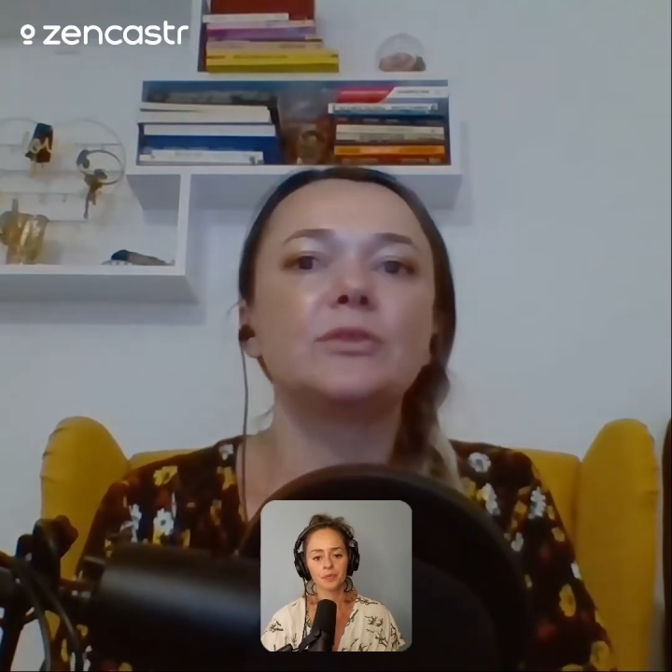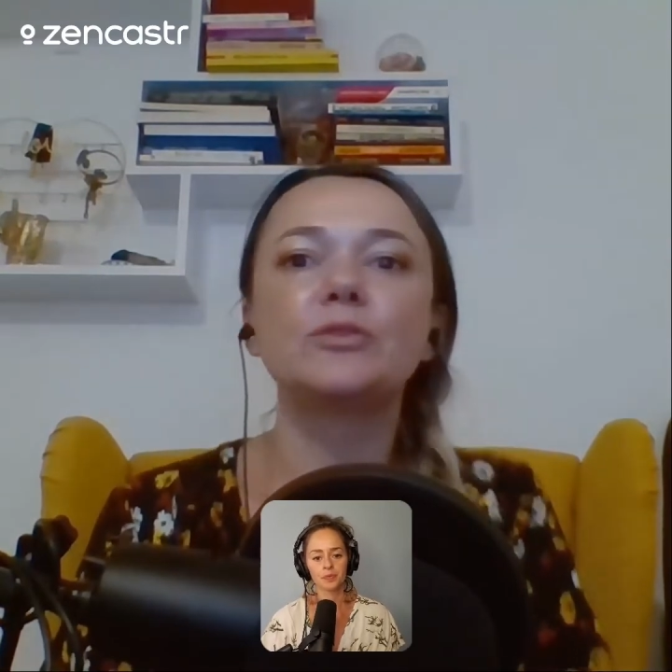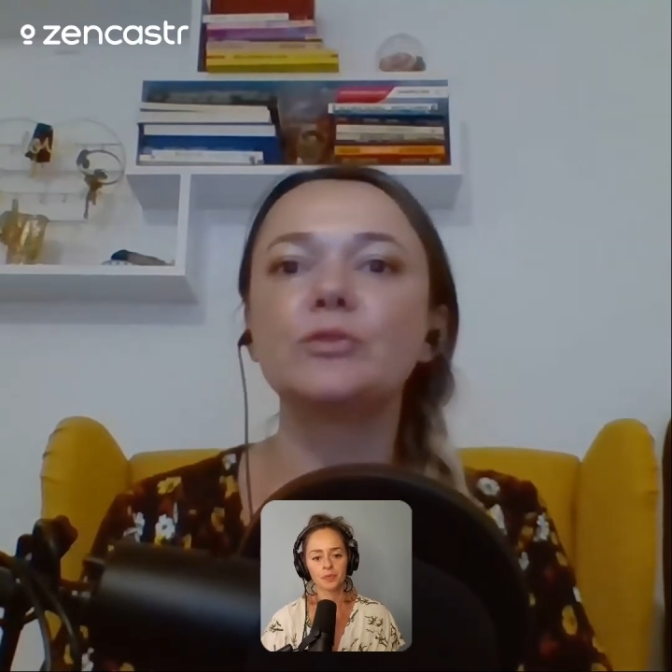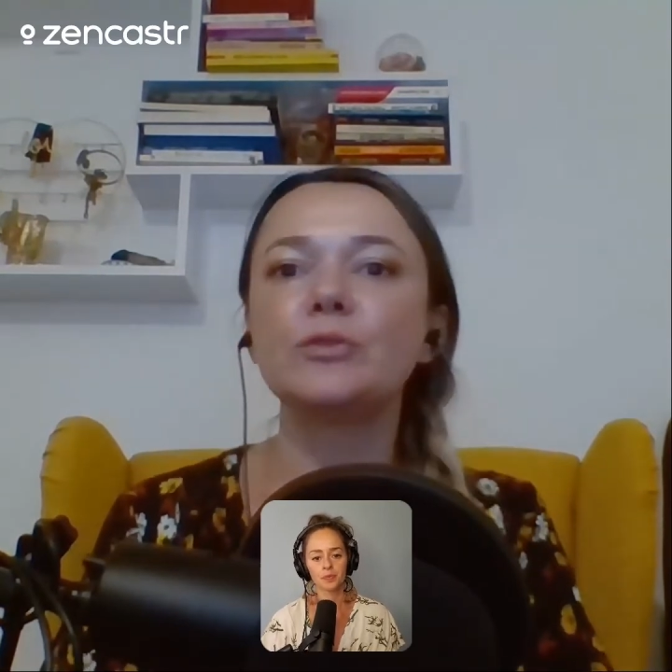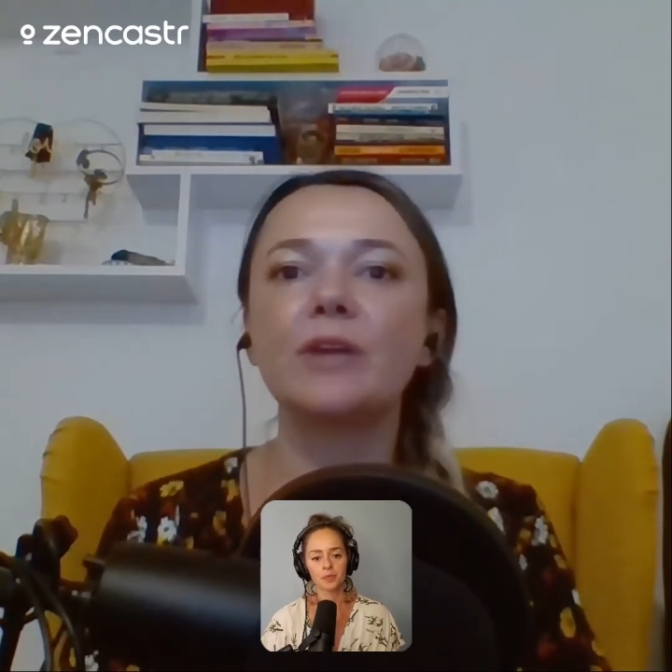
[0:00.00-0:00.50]

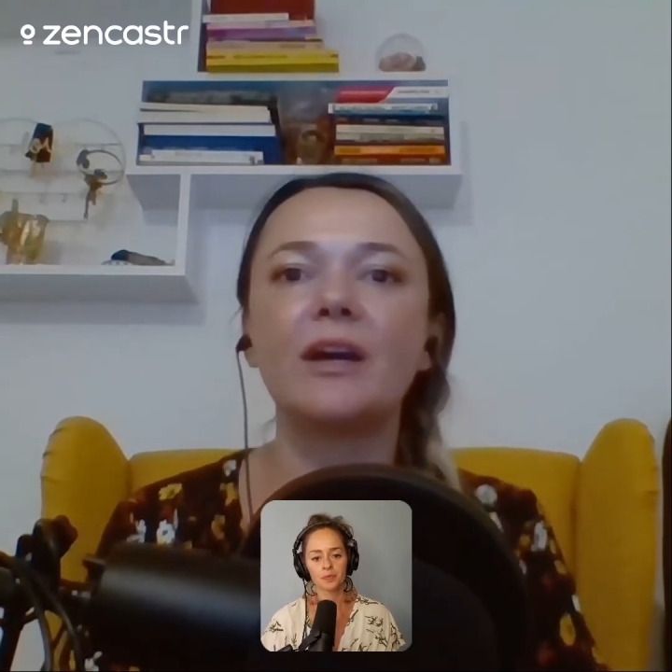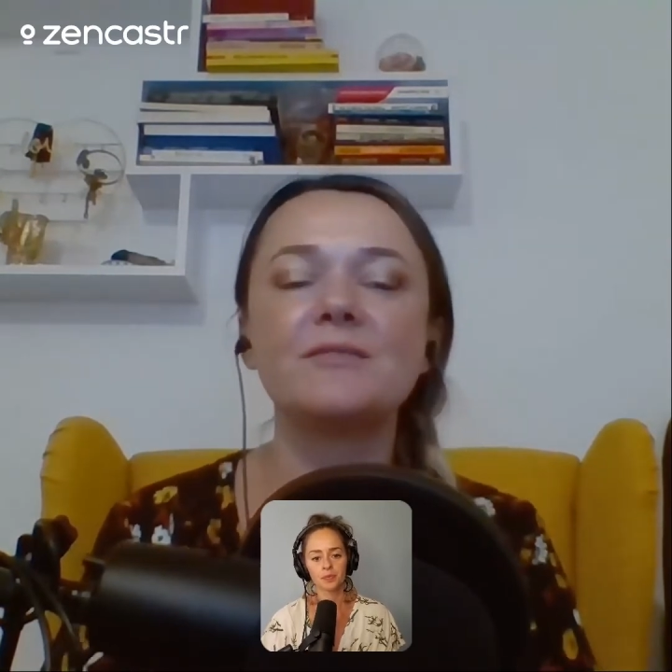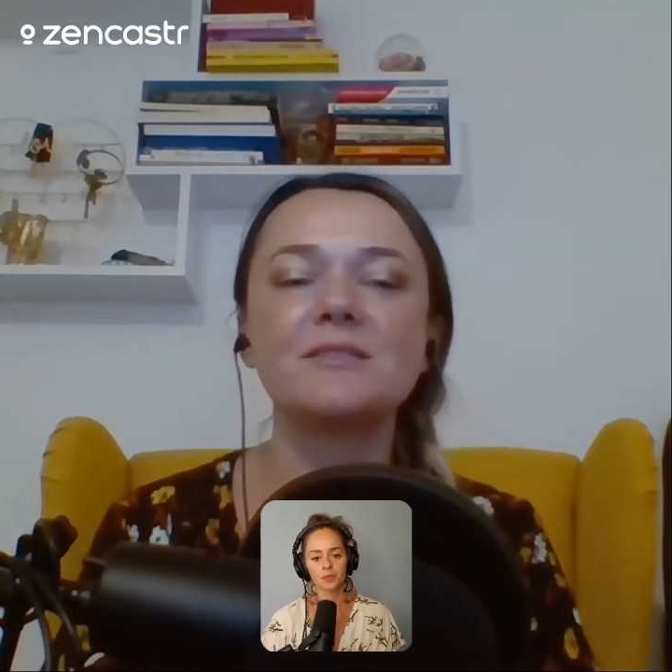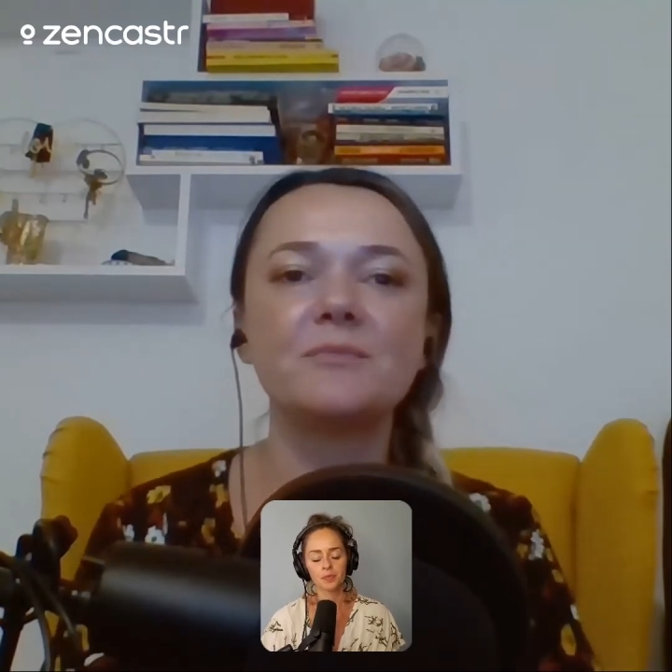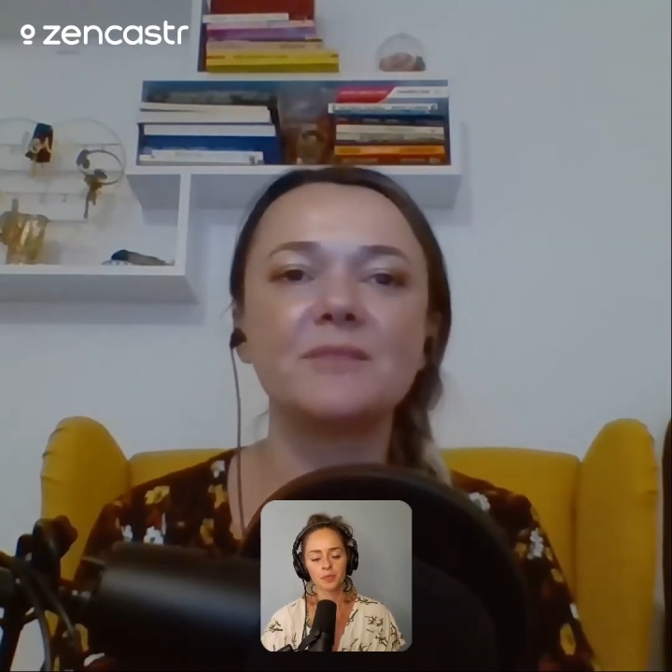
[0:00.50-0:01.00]
do you
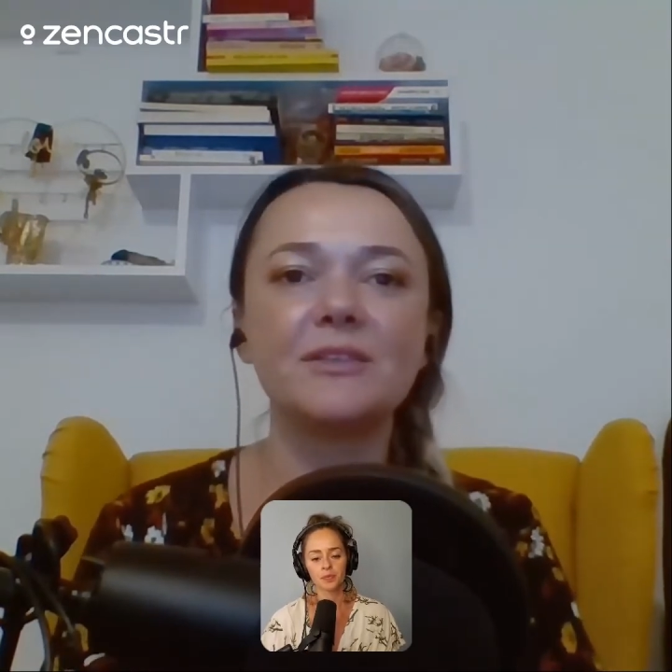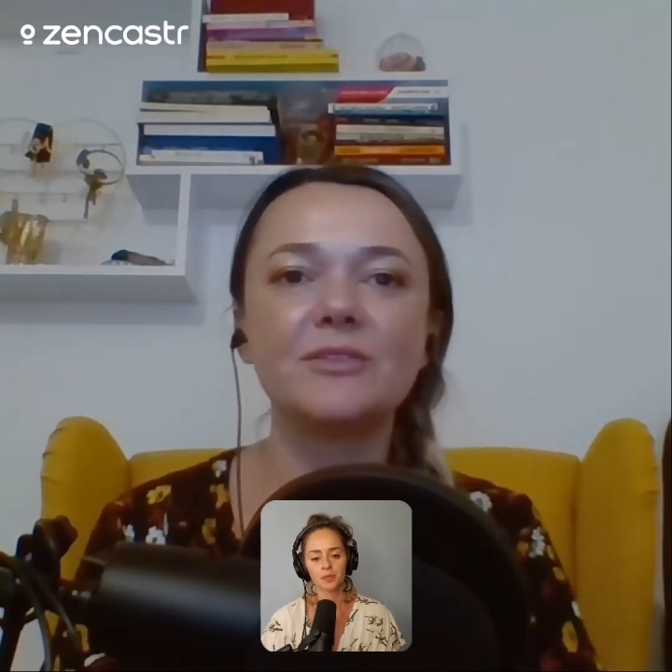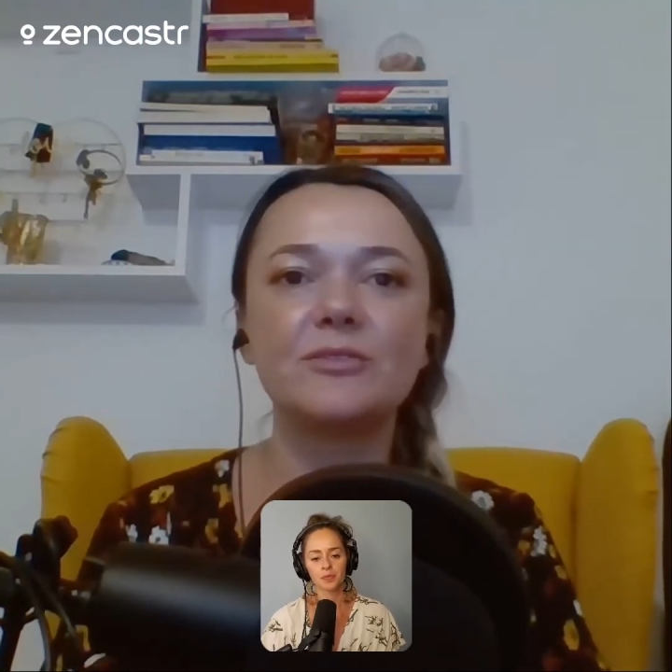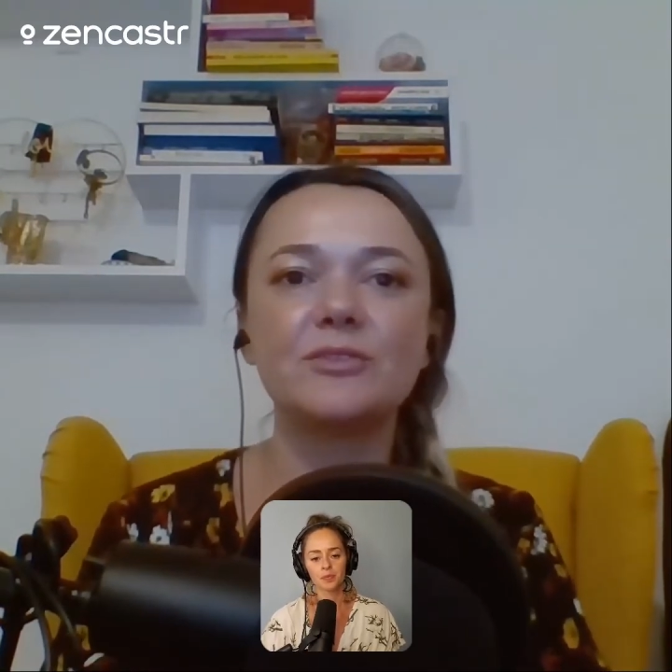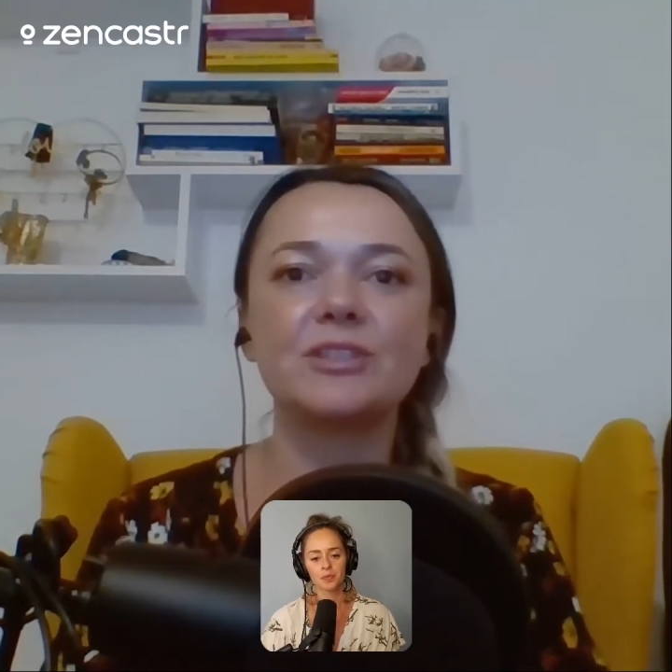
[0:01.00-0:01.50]
have
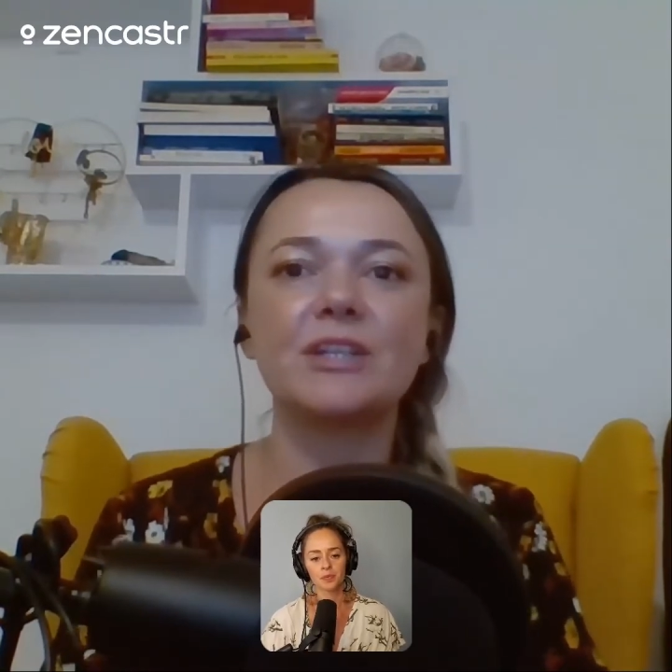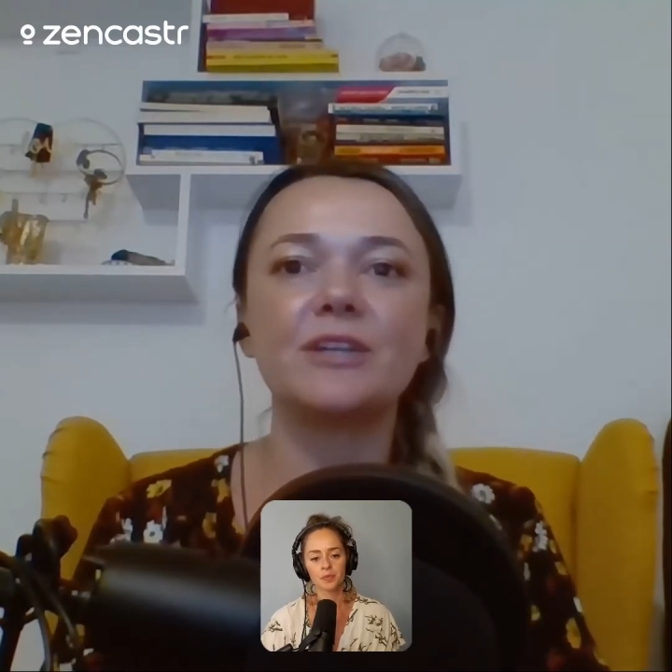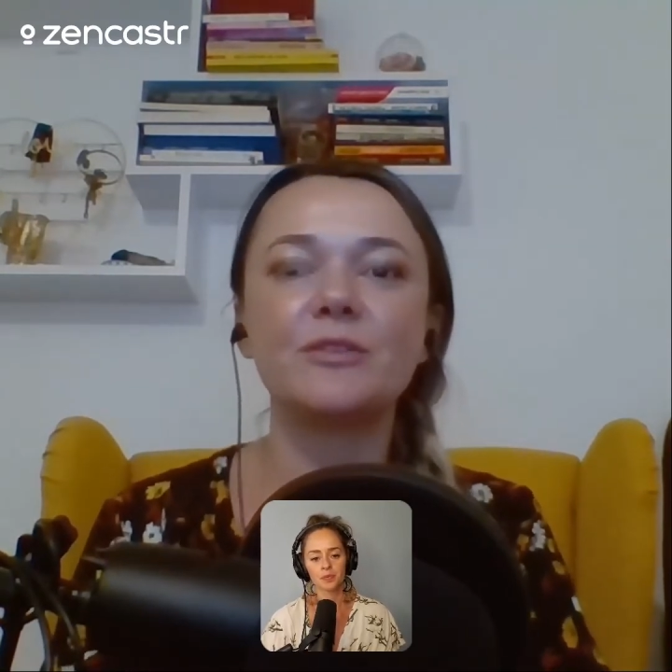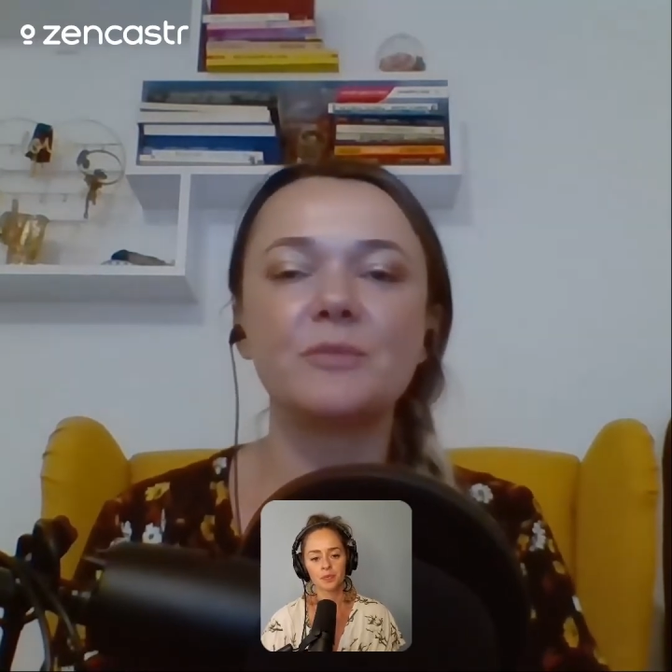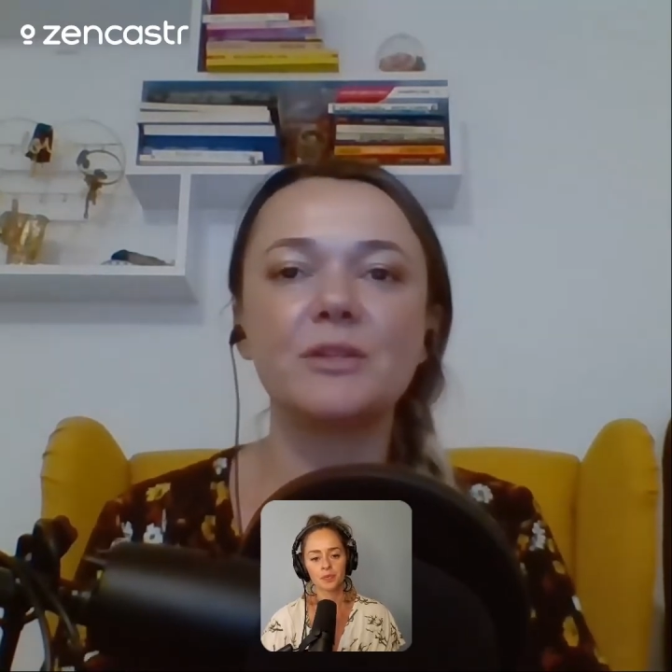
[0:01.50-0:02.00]
something to
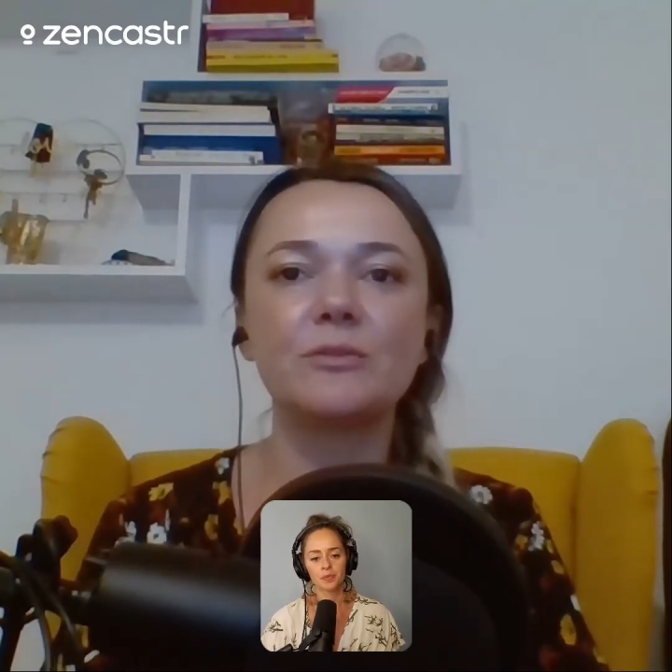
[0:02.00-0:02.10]
share with me?